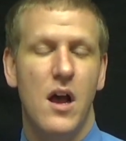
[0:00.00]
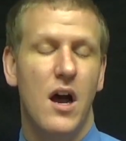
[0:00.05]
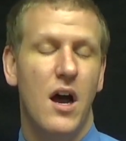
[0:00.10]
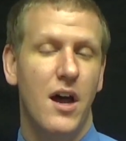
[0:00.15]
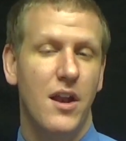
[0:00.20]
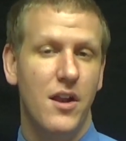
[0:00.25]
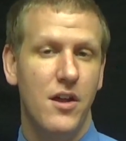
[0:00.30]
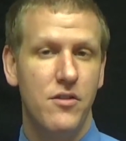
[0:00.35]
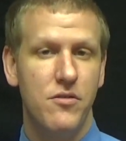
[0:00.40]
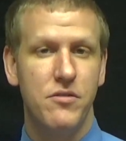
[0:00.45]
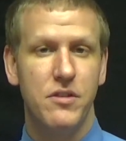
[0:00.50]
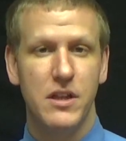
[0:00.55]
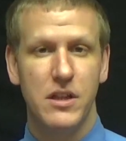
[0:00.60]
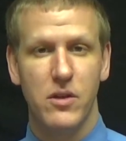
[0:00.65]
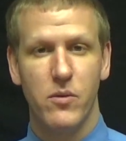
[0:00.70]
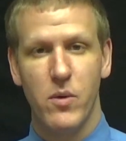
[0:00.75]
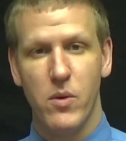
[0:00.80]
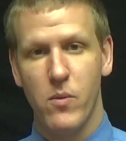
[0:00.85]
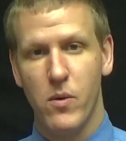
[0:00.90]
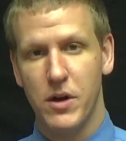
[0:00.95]
Another thing
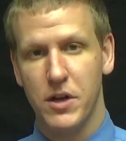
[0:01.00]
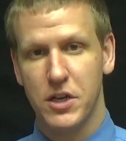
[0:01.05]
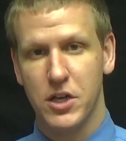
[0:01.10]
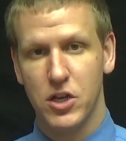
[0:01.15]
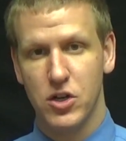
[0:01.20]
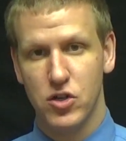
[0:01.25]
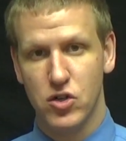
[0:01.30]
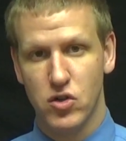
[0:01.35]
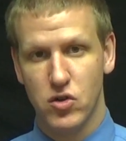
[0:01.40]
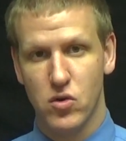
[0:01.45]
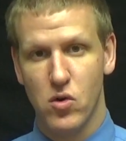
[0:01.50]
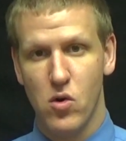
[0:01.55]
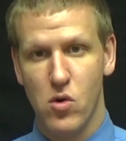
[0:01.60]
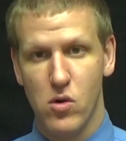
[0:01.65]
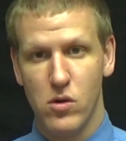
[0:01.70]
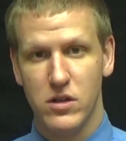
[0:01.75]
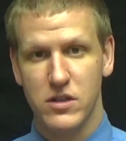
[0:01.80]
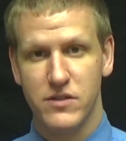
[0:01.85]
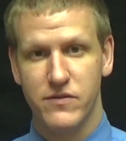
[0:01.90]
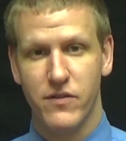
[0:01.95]
that we want to
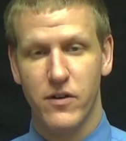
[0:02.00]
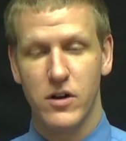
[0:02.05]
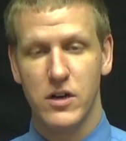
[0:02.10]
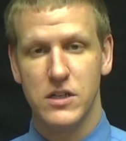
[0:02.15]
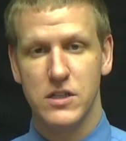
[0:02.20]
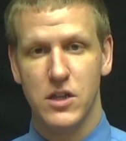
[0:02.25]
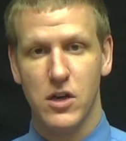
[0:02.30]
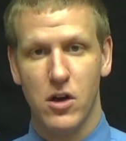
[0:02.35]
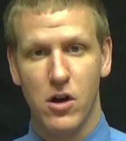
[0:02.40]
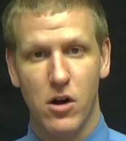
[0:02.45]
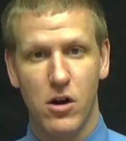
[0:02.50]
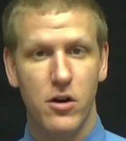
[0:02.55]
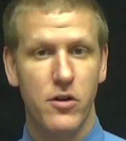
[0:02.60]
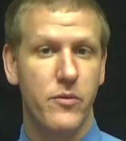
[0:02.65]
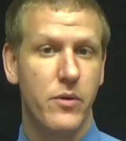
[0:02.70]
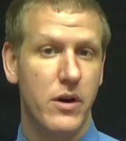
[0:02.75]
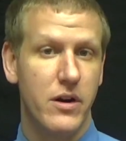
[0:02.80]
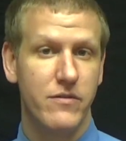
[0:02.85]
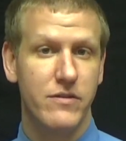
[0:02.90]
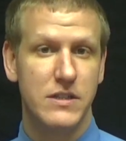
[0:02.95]
control as far as the
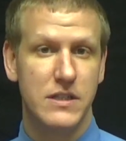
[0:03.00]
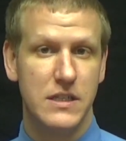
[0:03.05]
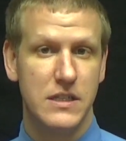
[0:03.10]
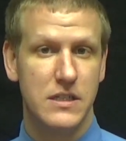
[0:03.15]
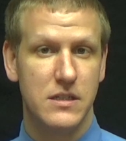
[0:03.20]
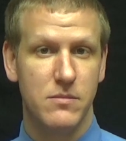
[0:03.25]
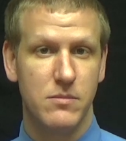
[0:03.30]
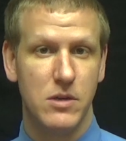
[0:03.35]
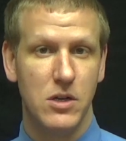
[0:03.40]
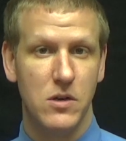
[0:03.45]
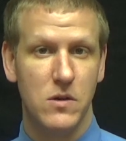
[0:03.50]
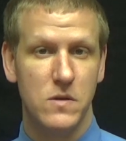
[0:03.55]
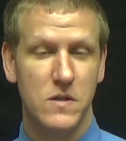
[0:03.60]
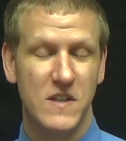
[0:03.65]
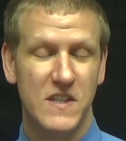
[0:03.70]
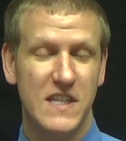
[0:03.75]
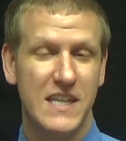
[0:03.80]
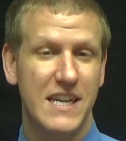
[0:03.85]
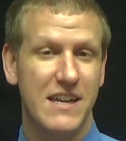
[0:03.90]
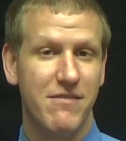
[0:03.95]
hardware of a system goes
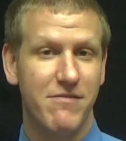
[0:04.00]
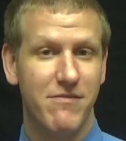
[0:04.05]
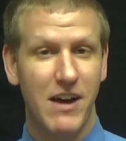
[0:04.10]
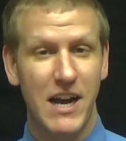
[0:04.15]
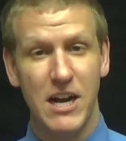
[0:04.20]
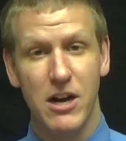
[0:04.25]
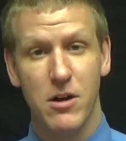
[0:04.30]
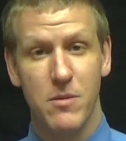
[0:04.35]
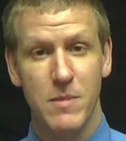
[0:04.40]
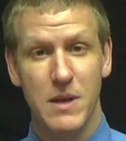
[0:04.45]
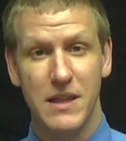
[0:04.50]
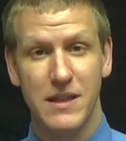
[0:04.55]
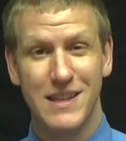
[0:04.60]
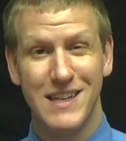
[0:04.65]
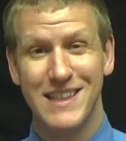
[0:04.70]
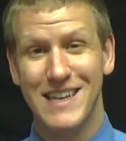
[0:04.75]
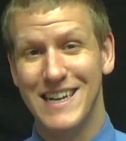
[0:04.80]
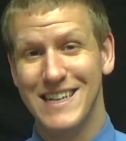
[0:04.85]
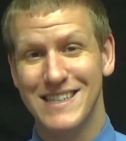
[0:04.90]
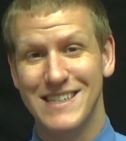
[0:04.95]
is the environment
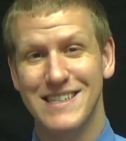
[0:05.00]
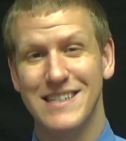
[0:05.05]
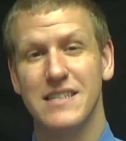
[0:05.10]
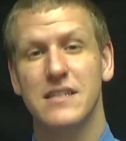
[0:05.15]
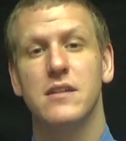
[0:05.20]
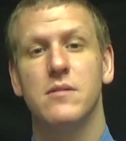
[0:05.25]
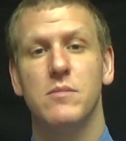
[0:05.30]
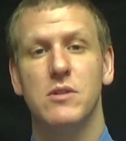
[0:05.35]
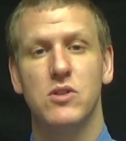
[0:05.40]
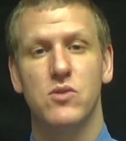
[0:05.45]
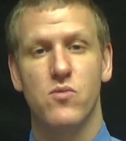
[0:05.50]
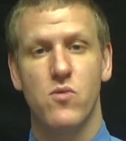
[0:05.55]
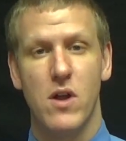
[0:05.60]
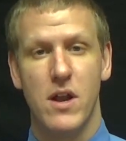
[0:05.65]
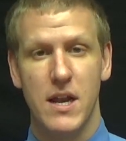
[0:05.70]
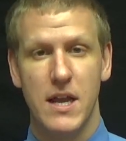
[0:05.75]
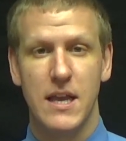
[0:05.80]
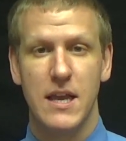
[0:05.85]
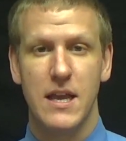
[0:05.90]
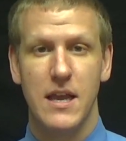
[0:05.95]
that that system is
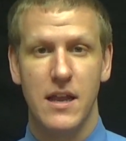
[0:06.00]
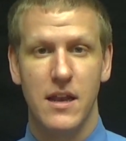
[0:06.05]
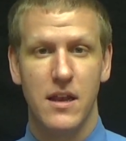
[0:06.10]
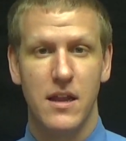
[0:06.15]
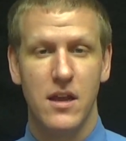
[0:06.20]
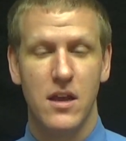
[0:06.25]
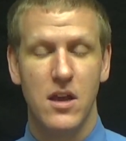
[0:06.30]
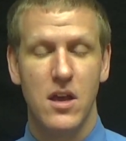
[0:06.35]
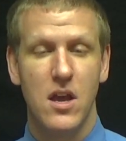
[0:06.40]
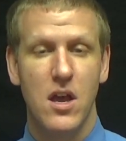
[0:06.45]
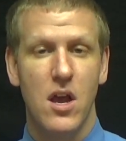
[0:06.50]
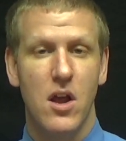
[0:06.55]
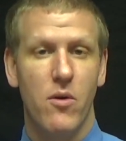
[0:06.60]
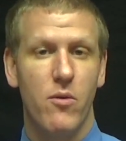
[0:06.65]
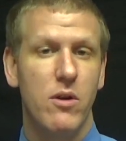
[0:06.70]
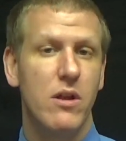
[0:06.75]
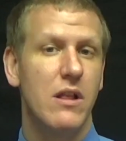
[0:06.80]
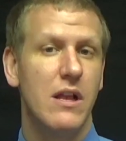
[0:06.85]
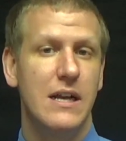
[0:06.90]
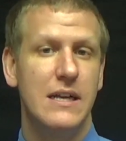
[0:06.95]
running in.
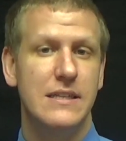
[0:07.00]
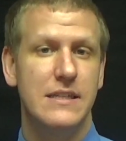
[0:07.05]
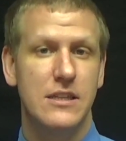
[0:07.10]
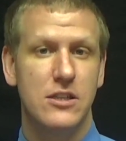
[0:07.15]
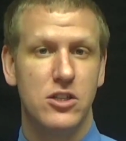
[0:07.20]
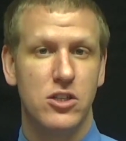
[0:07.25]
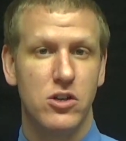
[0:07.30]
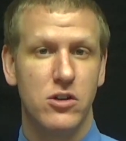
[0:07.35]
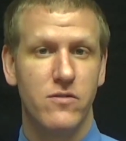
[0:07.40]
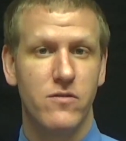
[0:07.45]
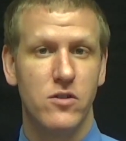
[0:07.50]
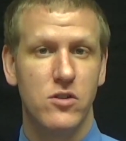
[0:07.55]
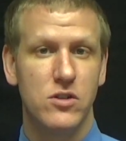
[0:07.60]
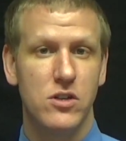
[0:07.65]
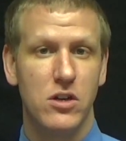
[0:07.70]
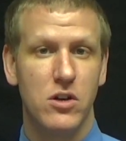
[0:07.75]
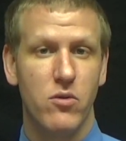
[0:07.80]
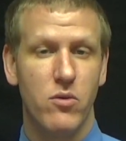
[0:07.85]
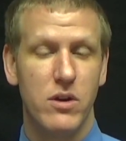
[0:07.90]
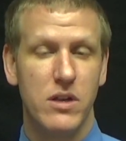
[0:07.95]
Realize that servers
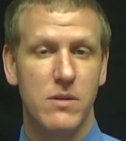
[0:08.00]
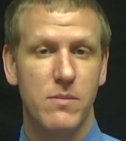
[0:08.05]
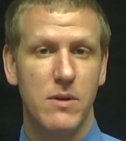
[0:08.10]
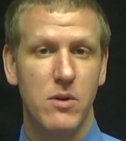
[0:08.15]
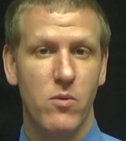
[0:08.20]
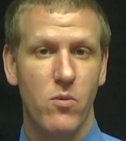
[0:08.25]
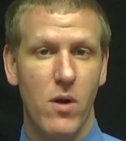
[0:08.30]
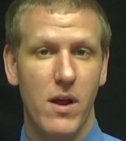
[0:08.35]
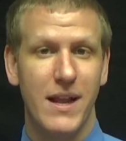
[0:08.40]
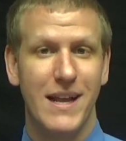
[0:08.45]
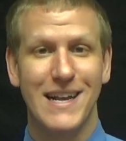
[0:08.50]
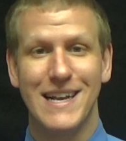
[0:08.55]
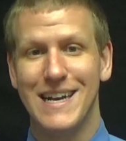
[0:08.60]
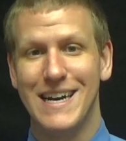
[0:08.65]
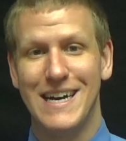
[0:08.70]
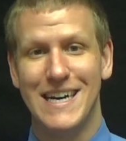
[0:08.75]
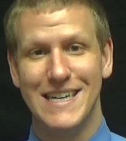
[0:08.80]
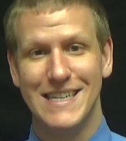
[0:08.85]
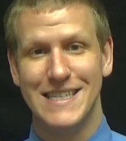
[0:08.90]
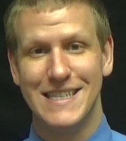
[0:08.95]
are going to be running
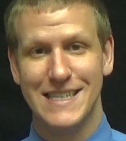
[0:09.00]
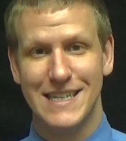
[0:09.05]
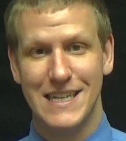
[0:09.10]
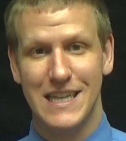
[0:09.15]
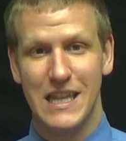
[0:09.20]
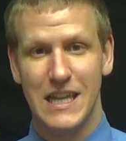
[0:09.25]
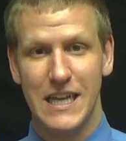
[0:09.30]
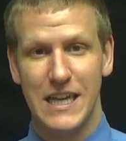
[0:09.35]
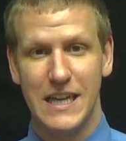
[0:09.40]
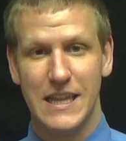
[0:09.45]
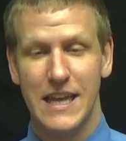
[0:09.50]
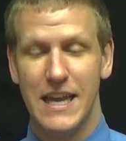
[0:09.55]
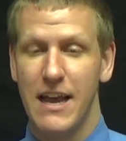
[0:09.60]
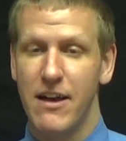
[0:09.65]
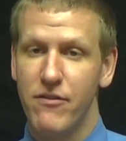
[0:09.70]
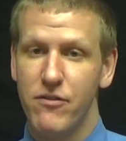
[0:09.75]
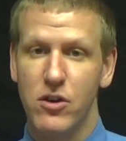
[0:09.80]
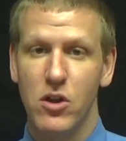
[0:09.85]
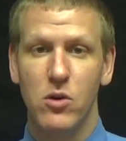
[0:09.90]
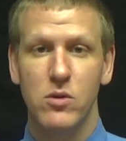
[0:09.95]
constantly. They
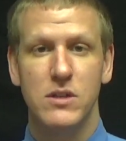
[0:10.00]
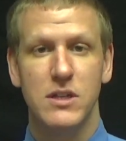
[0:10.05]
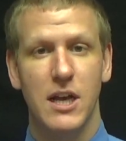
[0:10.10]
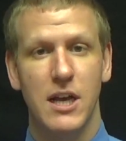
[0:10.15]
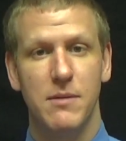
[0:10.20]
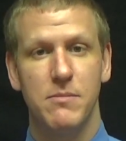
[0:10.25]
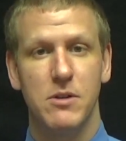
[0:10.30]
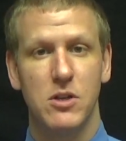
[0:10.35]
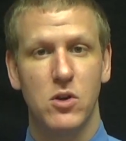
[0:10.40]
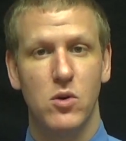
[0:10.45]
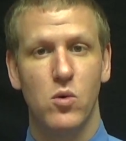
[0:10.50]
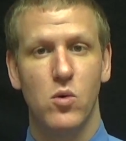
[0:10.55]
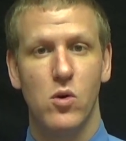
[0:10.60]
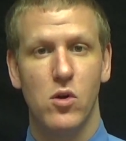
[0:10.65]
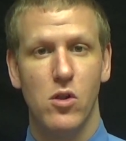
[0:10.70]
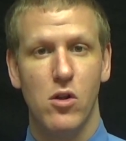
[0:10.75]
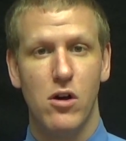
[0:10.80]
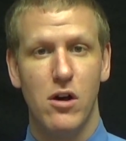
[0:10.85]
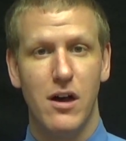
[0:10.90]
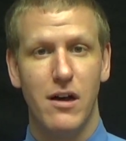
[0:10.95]
have no time to
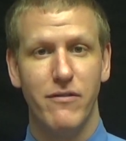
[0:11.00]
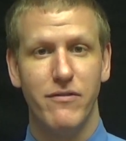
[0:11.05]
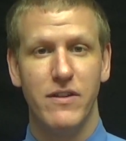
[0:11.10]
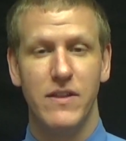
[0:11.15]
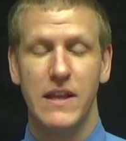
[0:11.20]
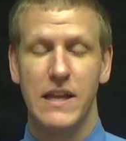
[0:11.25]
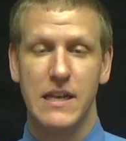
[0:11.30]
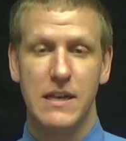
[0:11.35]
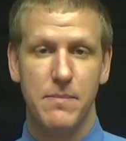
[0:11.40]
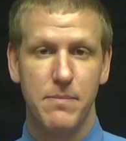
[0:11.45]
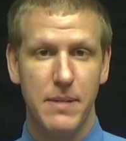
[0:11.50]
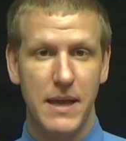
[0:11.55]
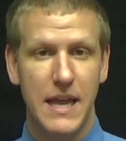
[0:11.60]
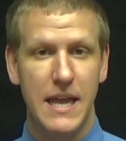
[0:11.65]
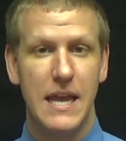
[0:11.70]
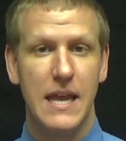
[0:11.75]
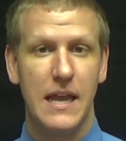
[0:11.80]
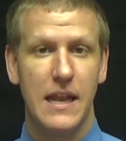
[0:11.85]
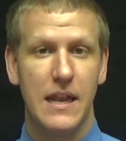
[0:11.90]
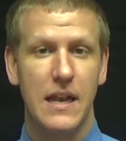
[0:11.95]
cool off, and they
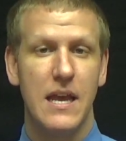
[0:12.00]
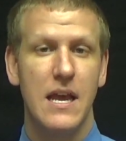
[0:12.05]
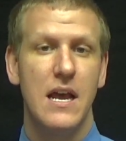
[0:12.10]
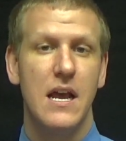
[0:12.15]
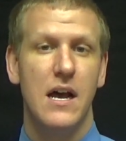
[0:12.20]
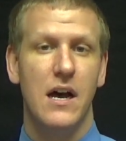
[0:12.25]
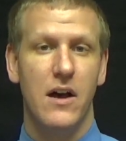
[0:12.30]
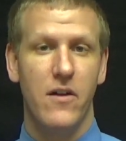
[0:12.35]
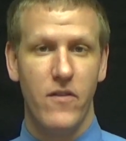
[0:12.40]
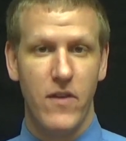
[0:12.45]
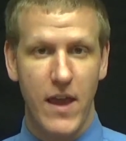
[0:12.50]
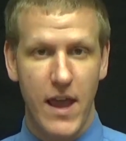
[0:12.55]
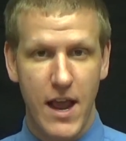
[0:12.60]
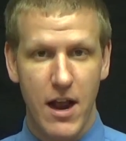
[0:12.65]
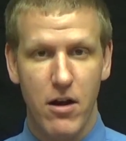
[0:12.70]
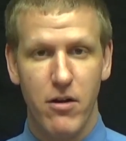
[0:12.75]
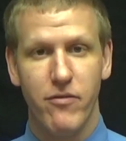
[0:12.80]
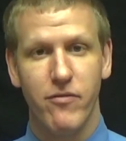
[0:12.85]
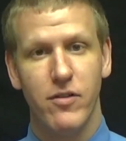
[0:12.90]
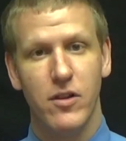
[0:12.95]
depend on the
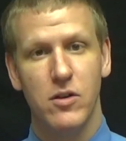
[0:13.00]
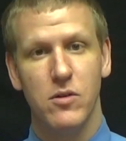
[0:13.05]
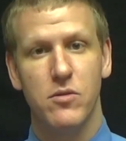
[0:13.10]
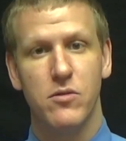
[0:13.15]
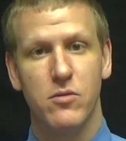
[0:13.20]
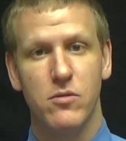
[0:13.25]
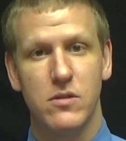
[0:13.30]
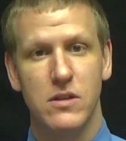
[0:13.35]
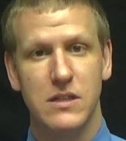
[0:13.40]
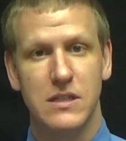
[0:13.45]
airflow through the